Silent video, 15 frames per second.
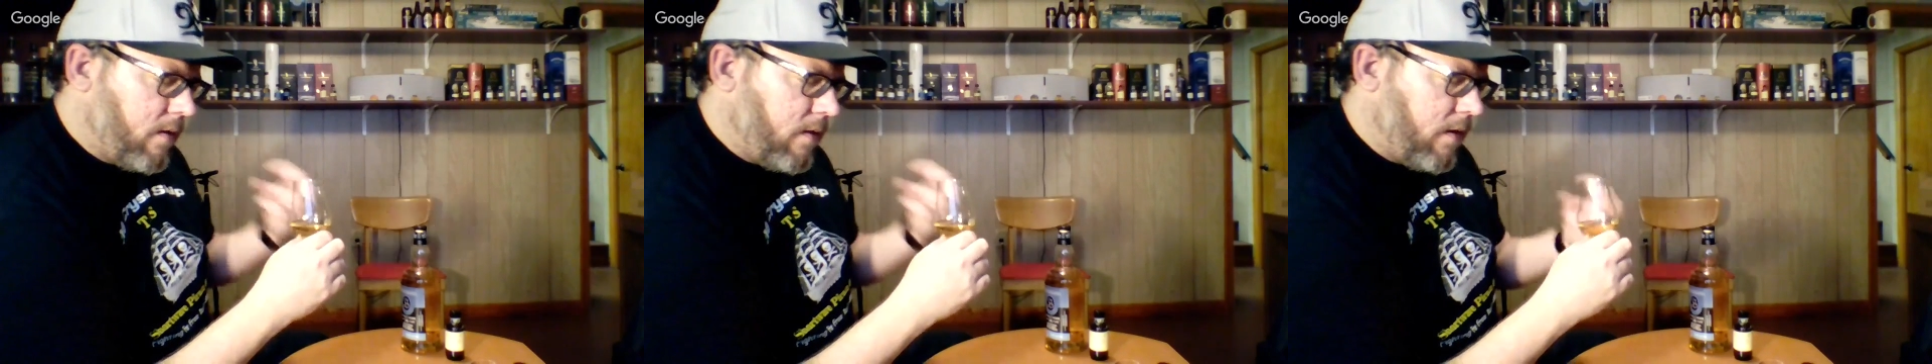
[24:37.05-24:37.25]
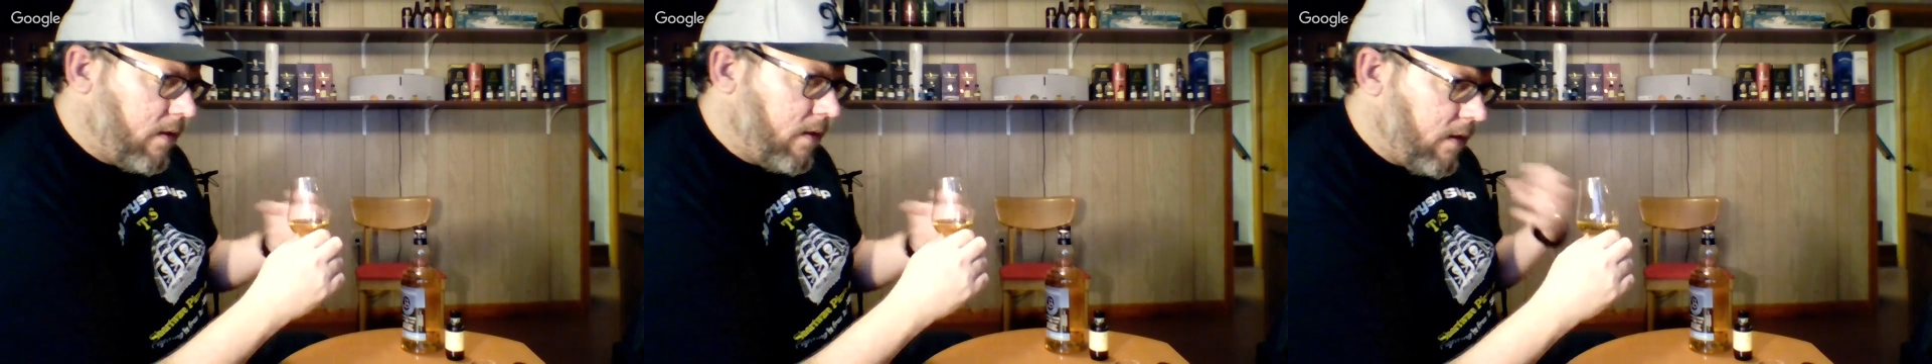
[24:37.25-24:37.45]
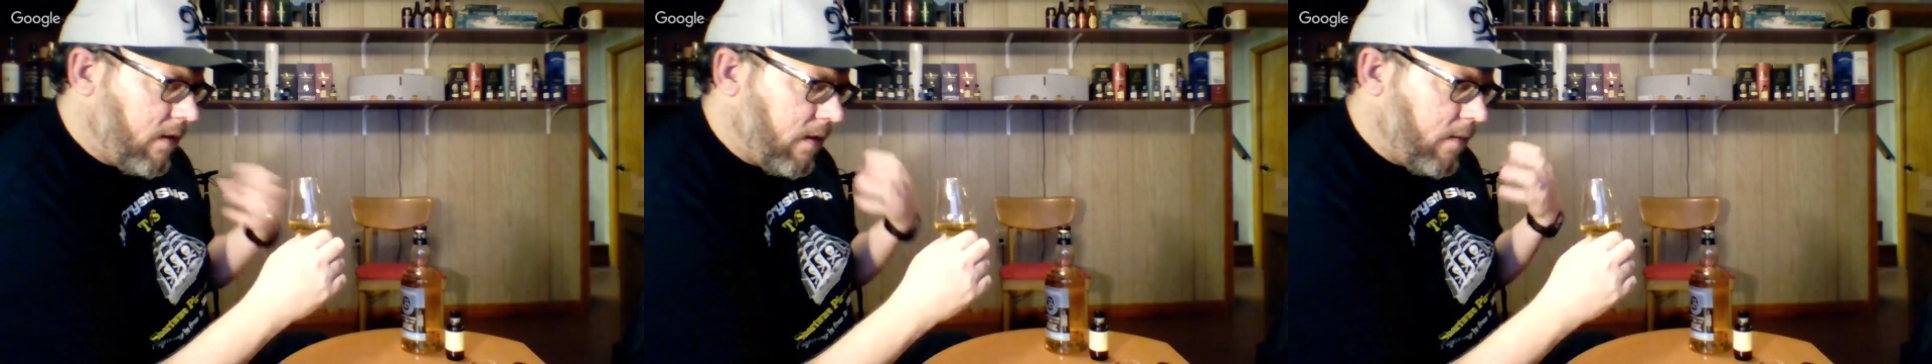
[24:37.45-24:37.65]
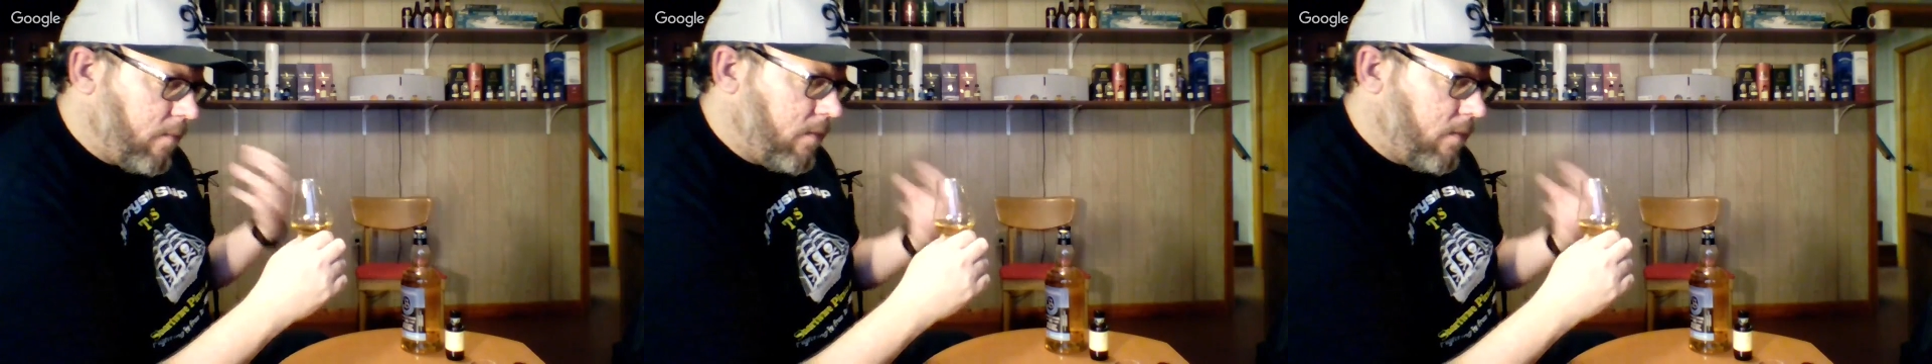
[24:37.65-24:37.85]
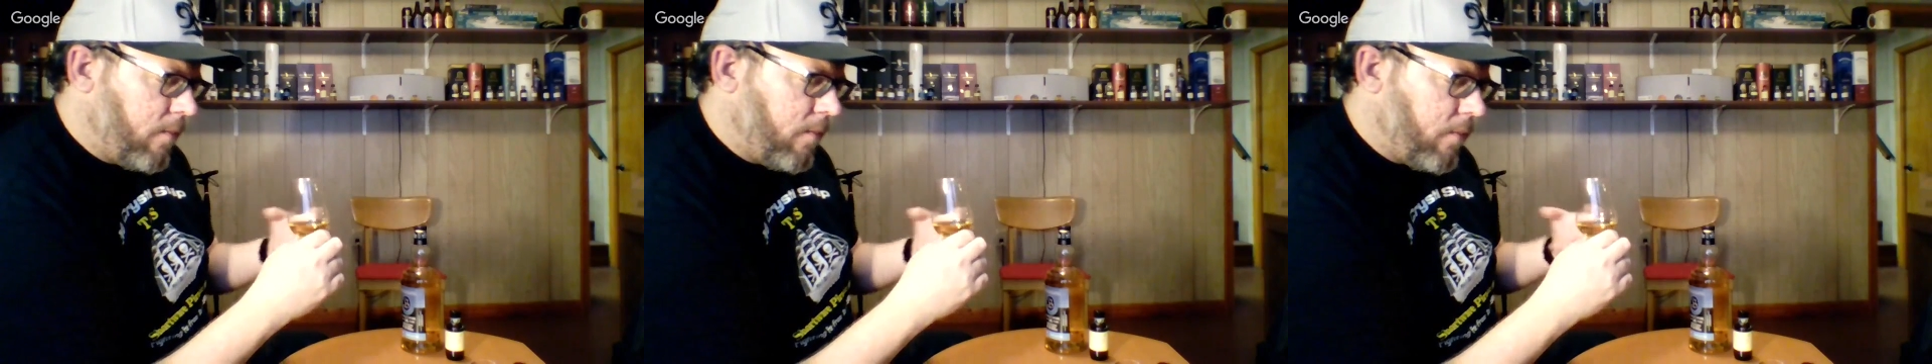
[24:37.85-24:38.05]
and
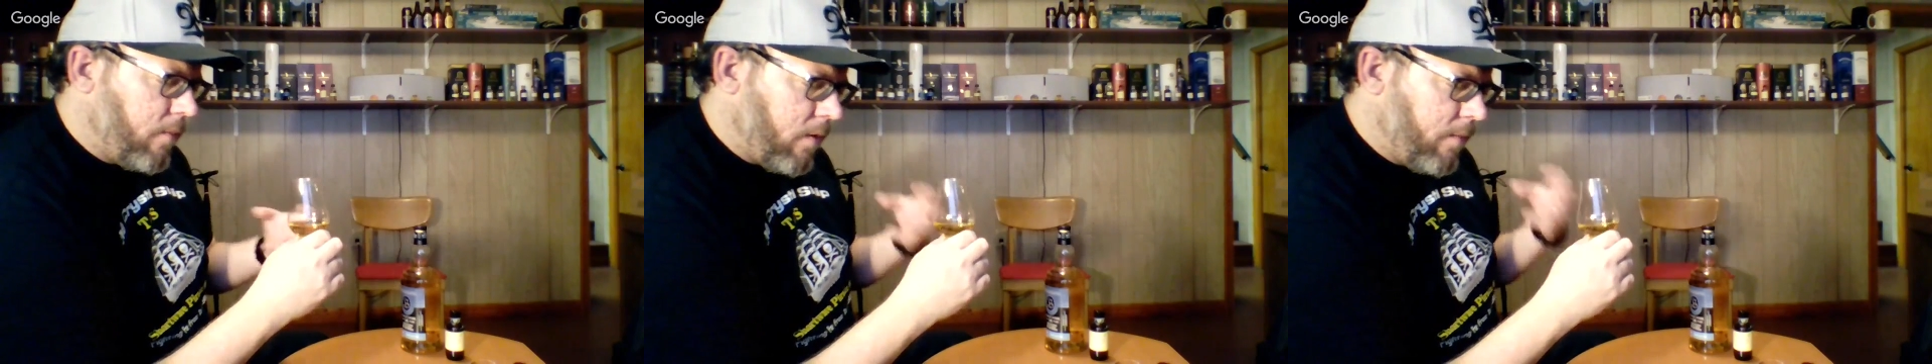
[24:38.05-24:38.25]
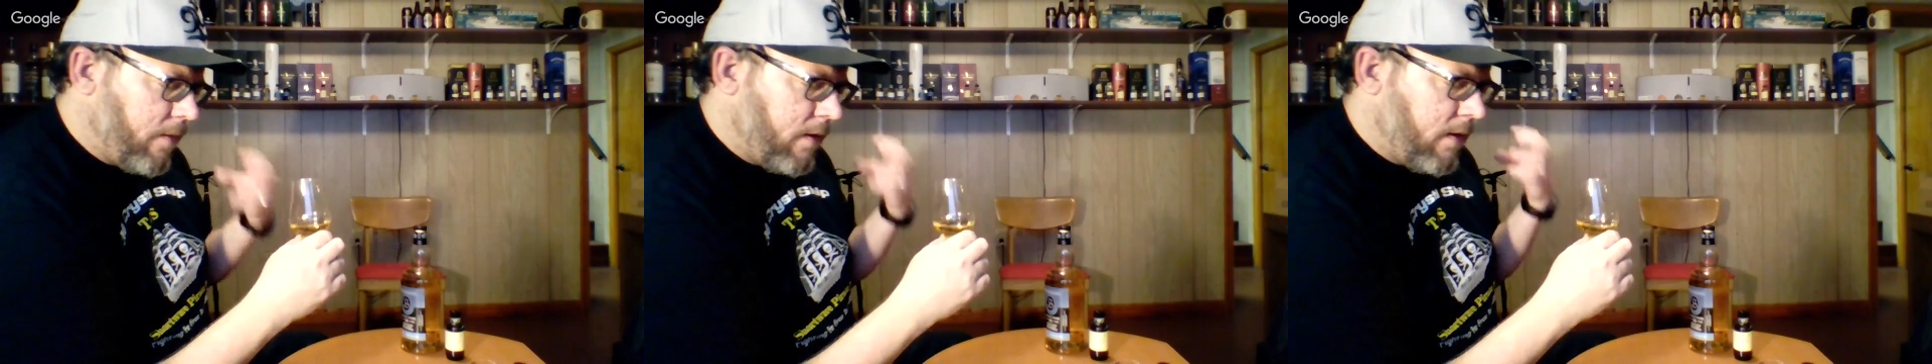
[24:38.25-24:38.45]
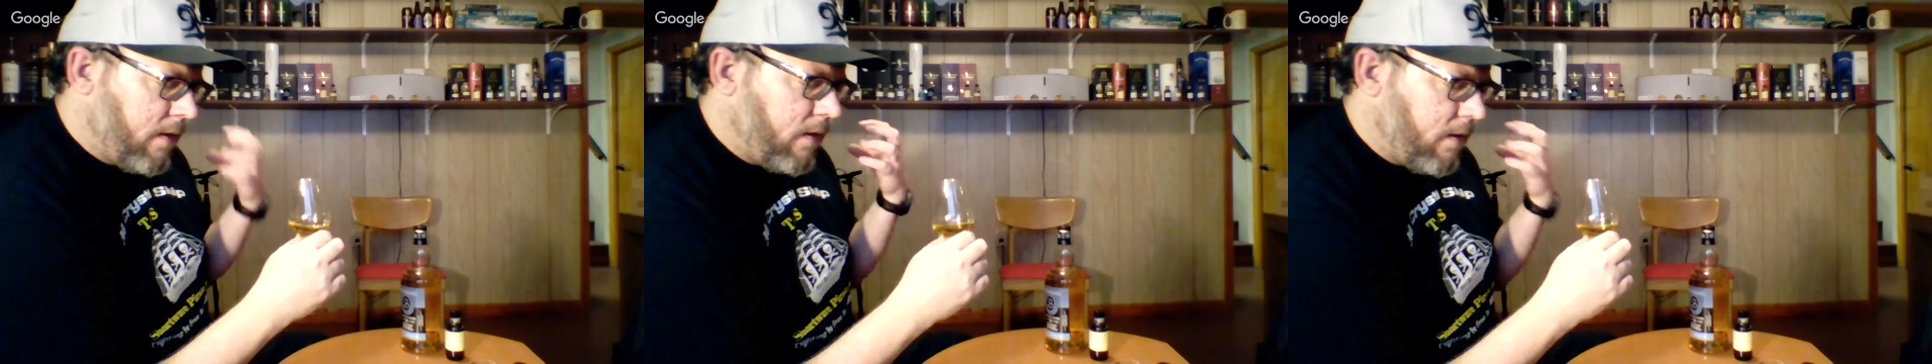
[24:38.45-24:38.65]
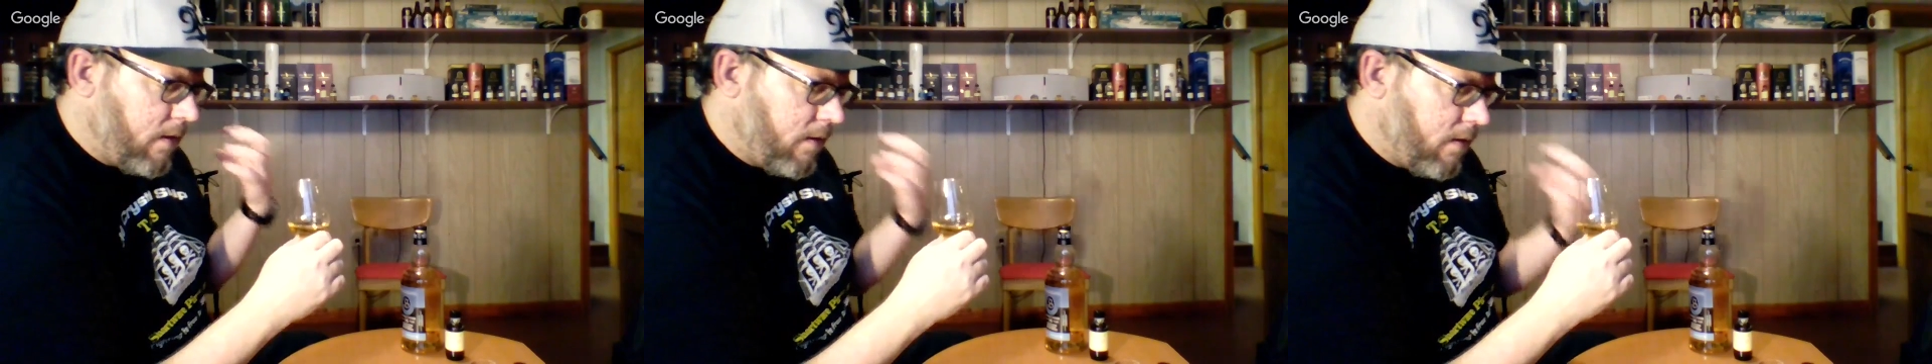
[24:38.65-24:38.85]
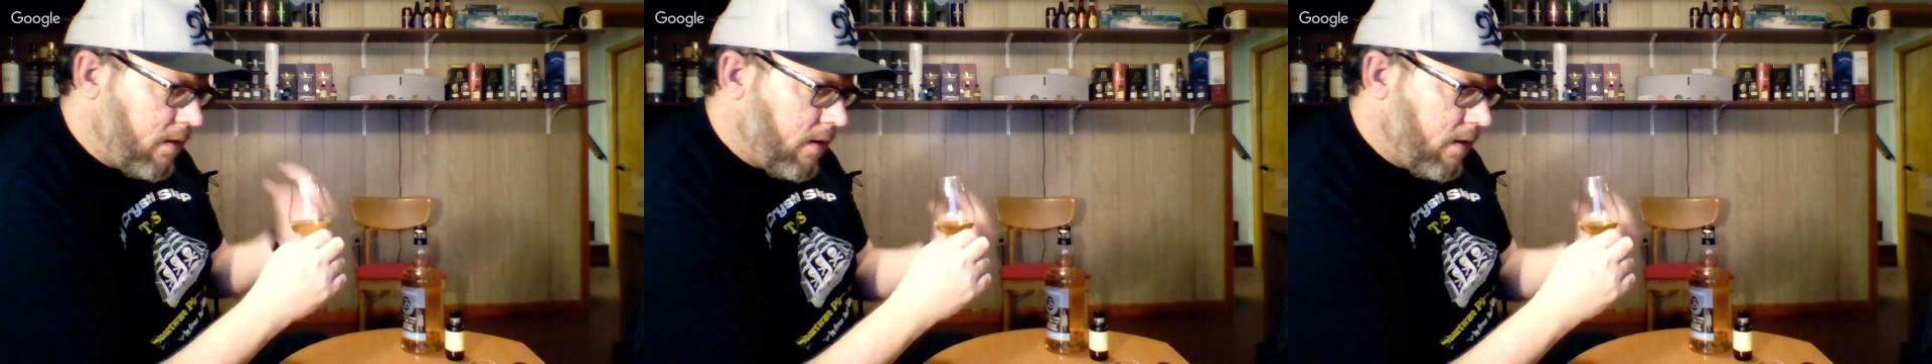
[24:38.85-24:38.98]
the bourbon and